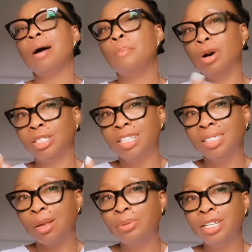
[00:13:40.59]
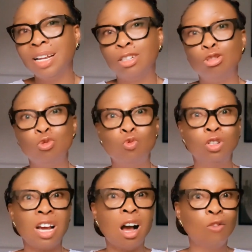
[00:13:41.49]
but it's something that you would
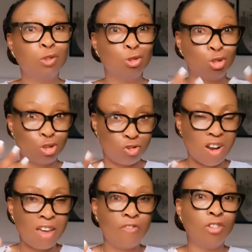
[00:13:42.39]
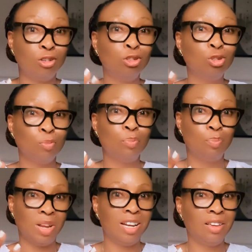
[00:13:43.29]
have to try for you to
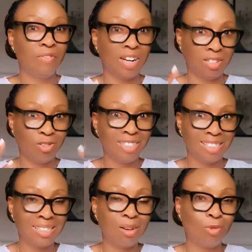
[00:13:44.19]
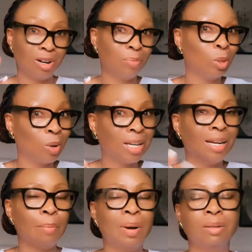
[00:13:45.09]
believe and understand what I'm talking
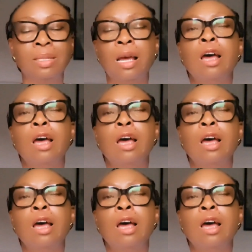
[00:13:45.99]
about.